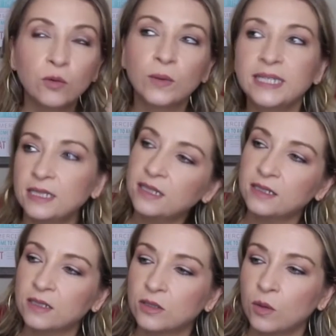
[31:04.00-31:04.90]
The reason
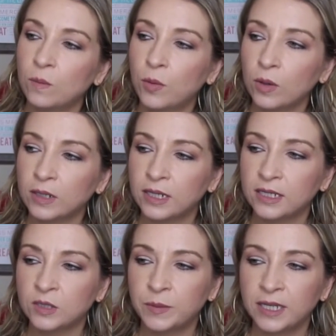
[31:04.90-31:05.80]
this is so important
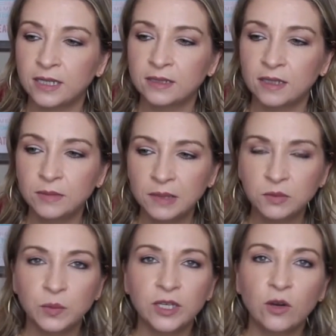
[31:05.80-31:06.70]
is because
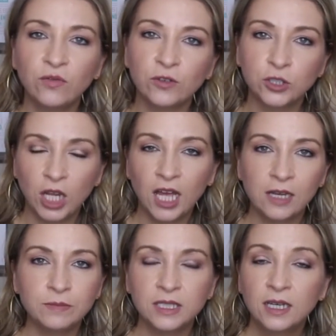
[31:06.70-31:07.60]
sometimes we go for
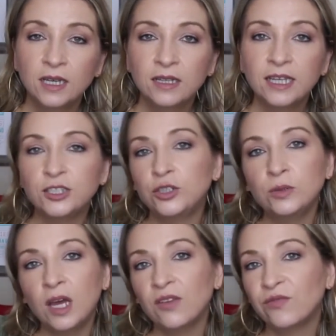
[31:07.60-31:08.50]
jobs that
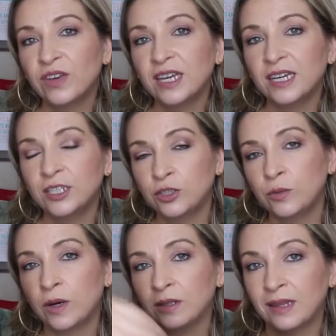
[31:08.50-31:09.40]
do not fit
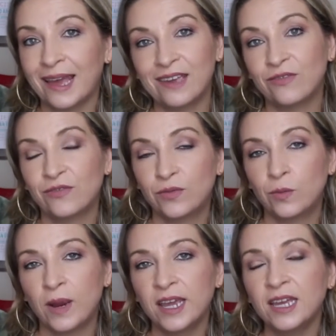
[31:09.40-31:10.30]
into our life,
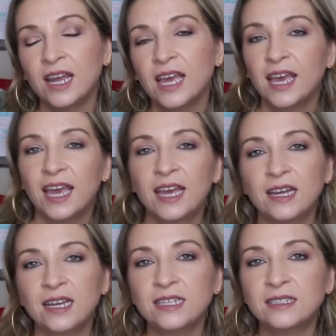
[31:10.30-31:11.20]
right?
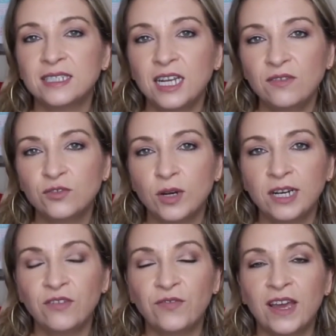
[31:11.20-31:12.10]
And instead of
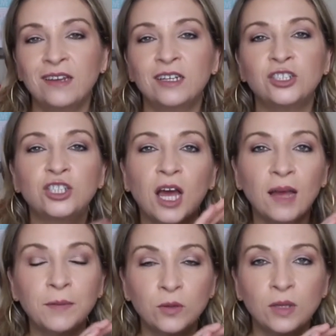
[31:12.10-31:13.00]
trying to find a
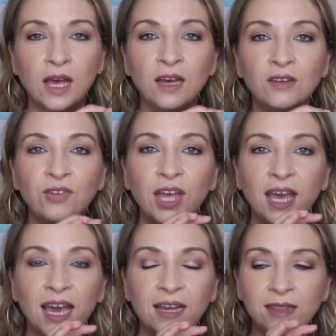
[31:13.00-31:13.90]
job you love
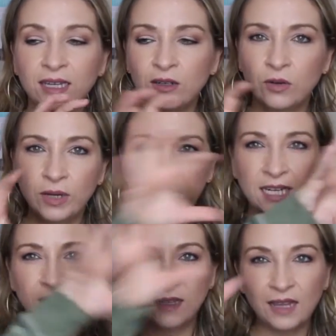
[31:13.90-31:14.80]
and then
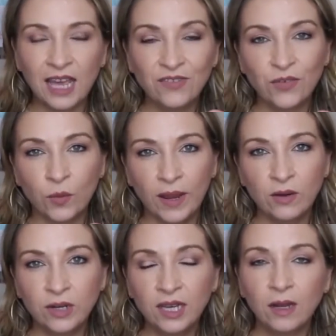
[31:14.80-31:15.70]
creating a life
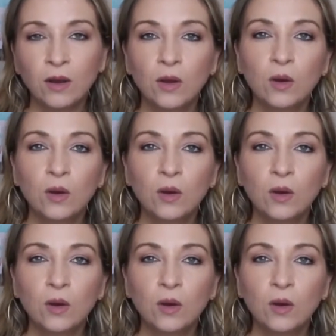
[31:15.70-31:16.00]
around it,